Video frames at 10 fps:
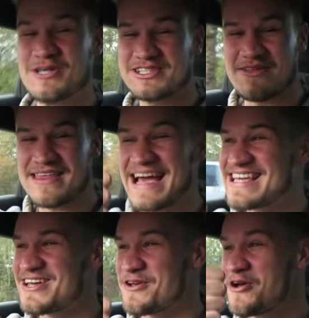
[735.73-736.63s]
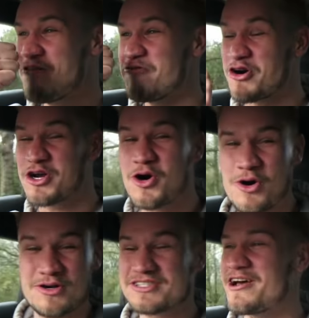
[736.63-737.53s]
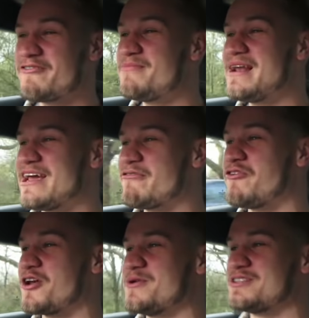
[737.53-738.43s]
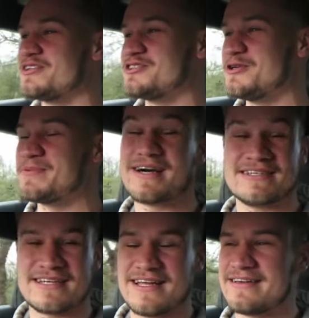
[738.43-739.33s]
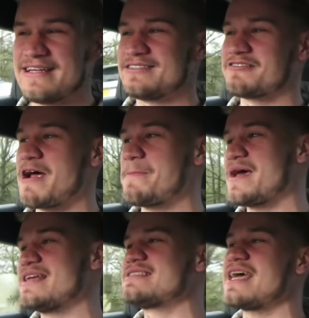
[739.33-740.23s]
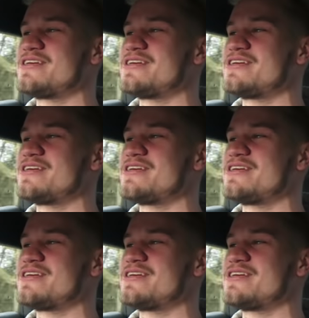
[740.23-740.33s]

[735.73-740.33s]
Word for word: Also, thank you for 250,000 followers on the Supercars of London Instagram page.